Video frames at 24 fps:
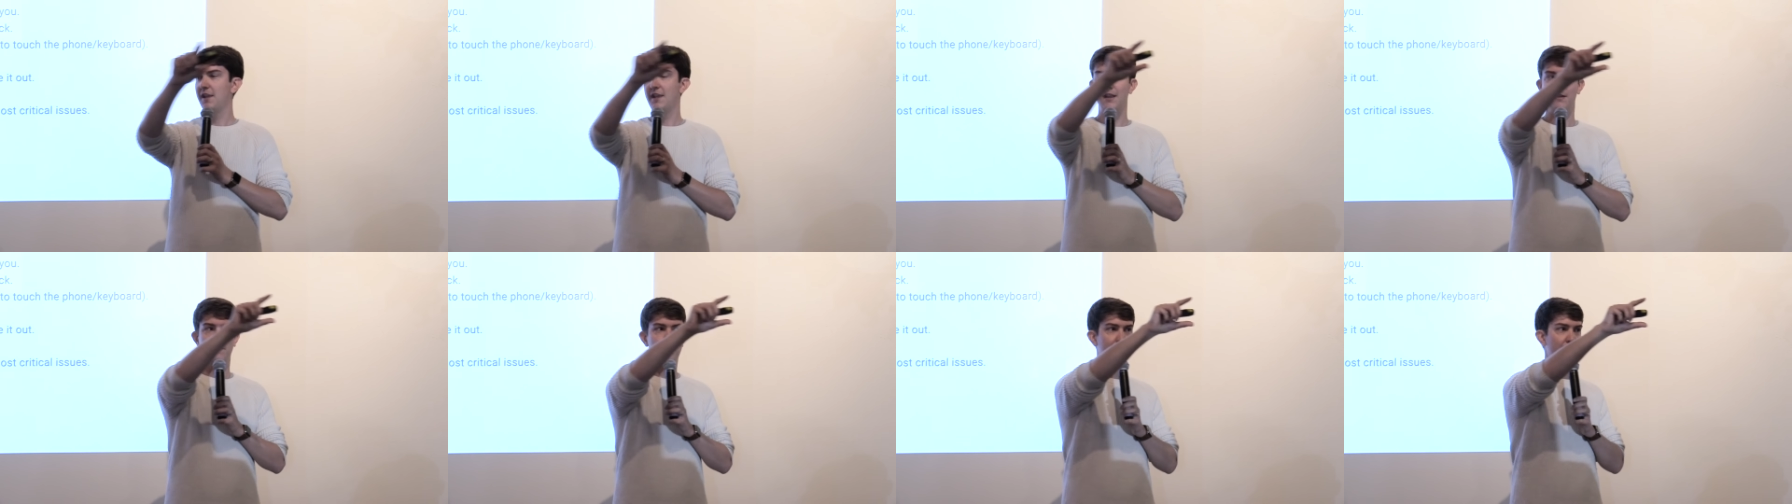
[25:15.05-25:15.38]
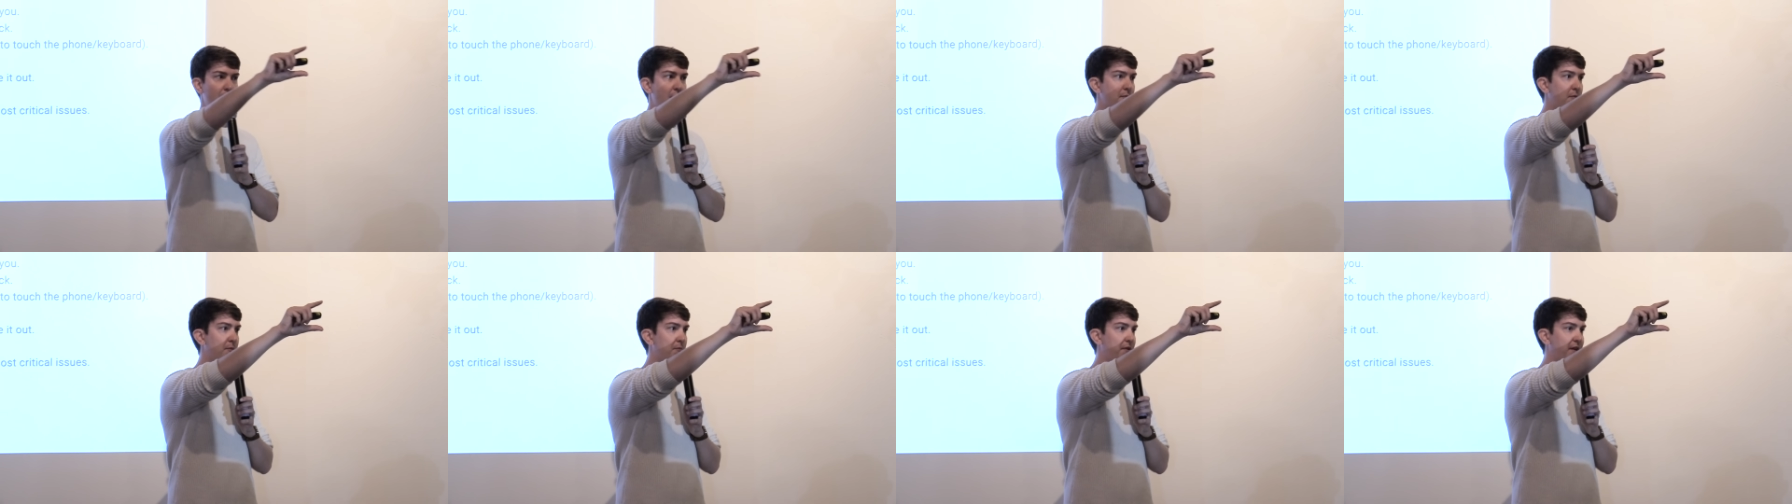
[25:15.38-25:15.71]
in
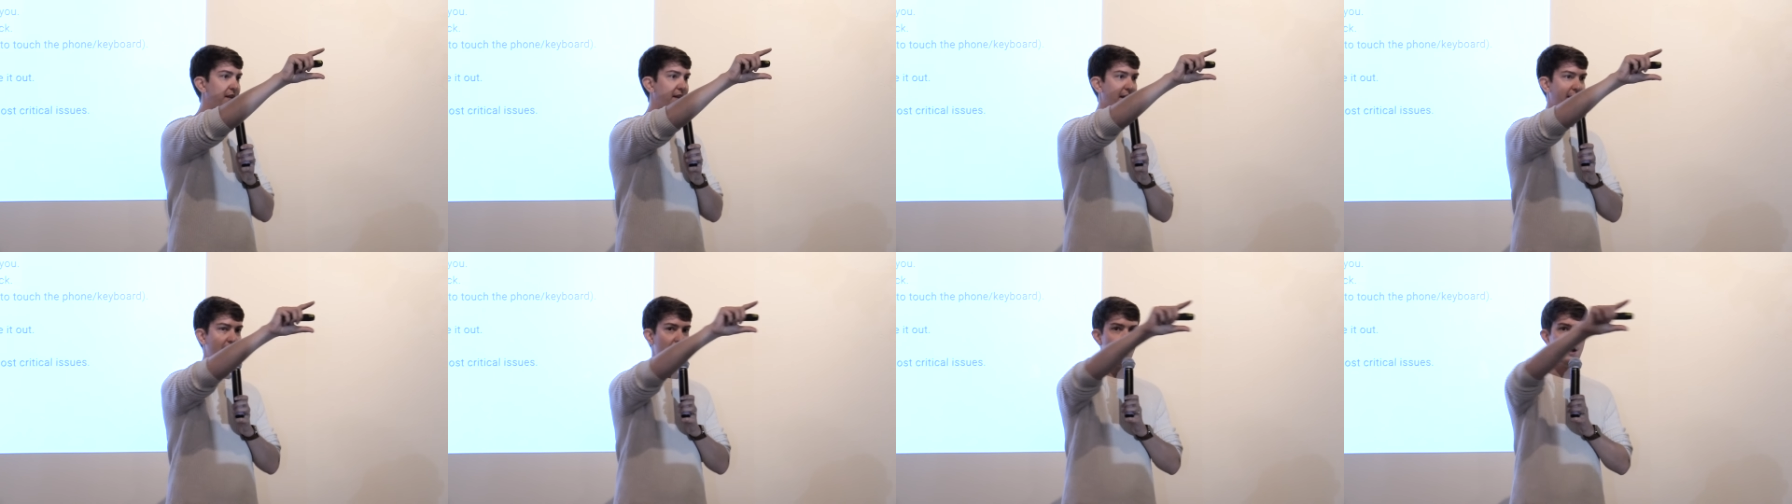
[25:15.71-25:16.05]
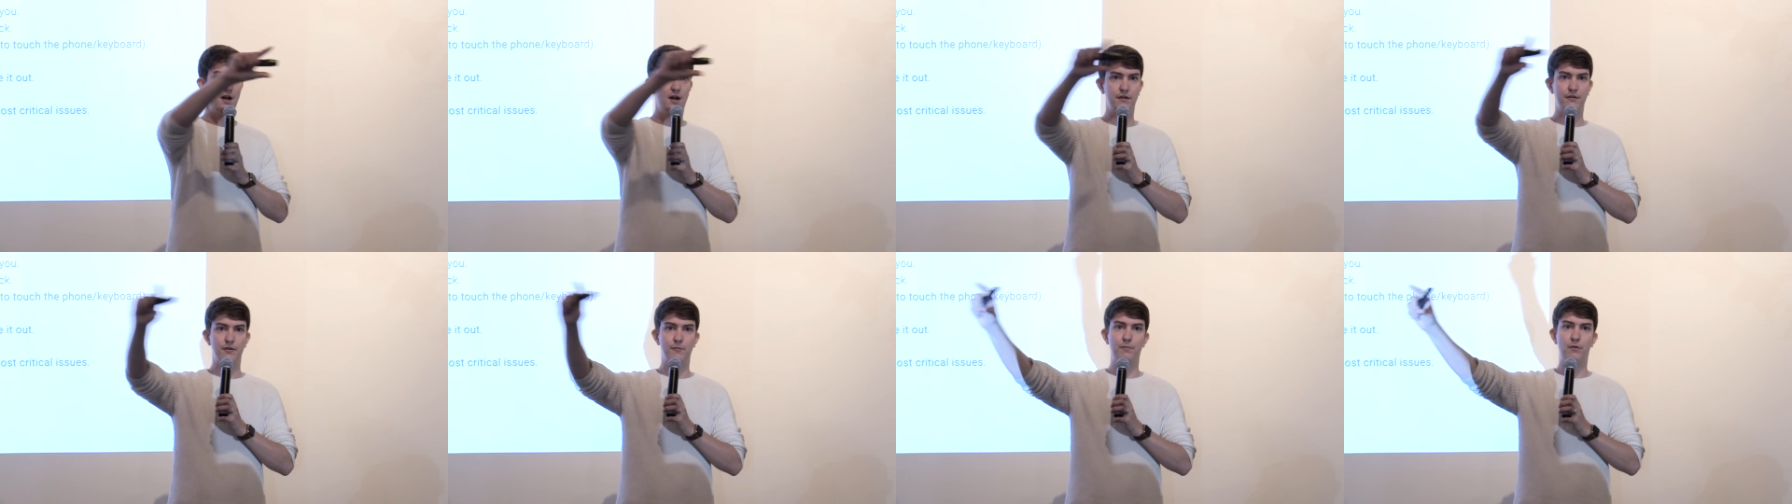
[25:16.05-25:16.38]
probably like
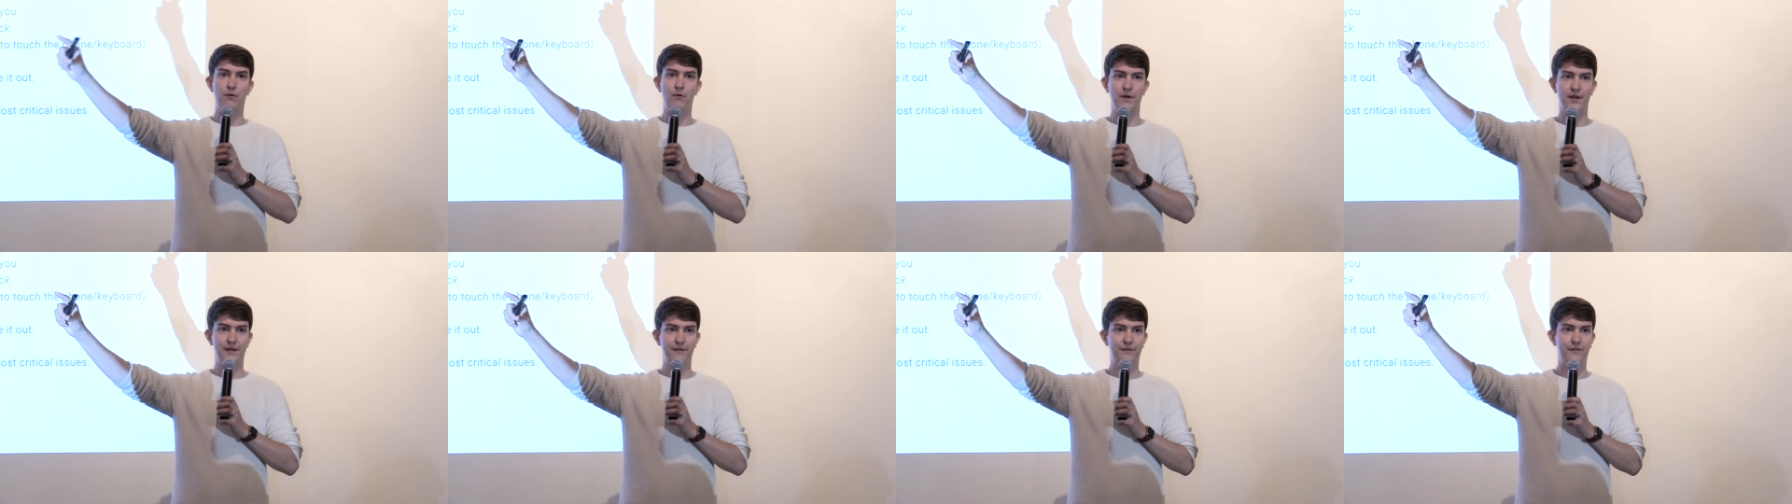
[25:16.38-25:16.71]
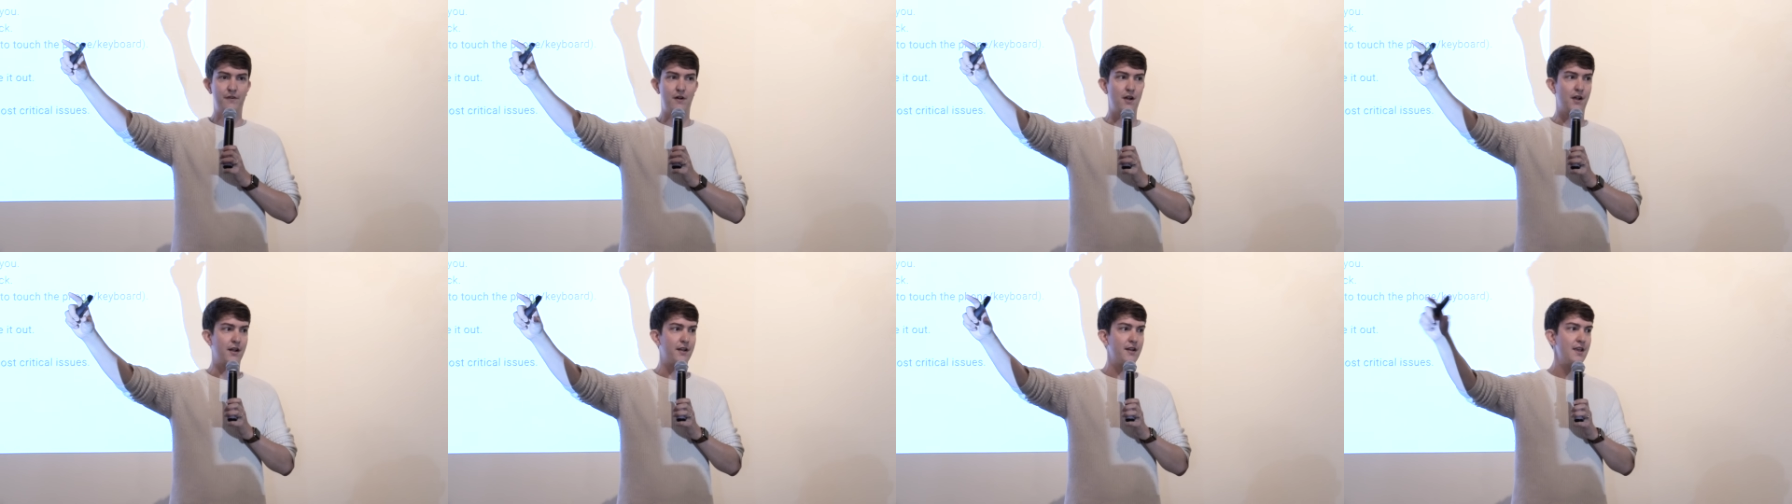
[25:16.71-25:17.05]
100-point
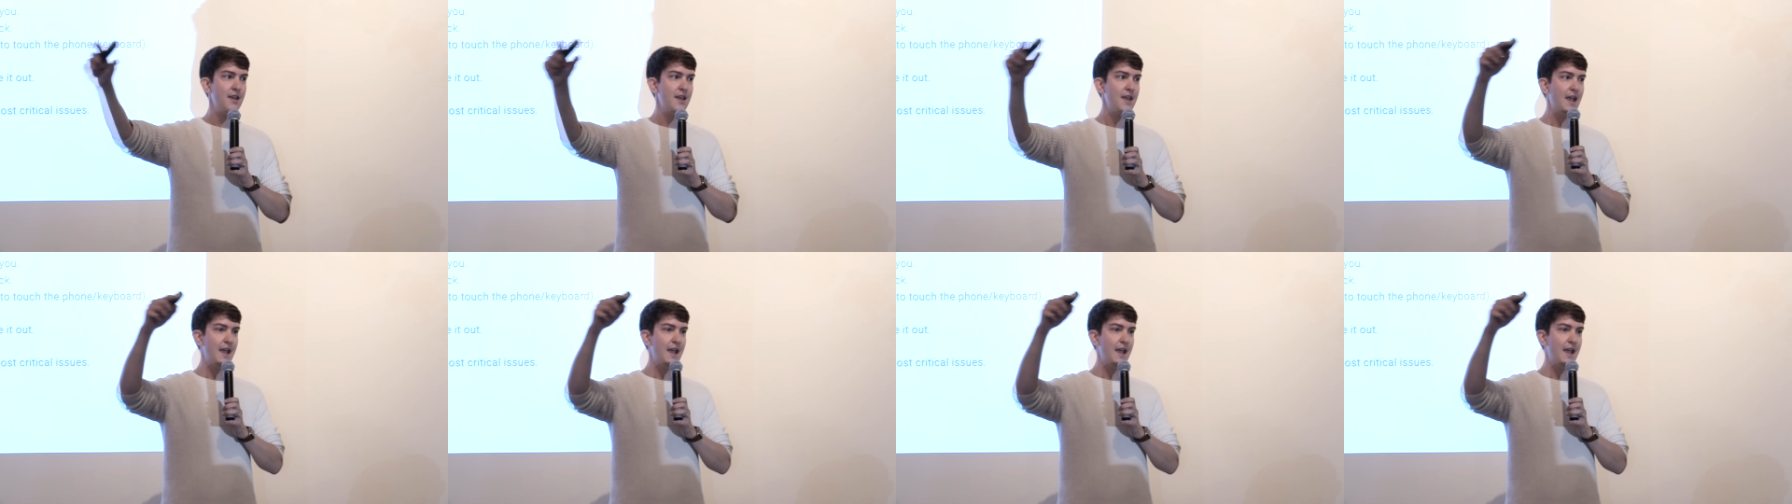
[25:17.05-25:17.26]
font.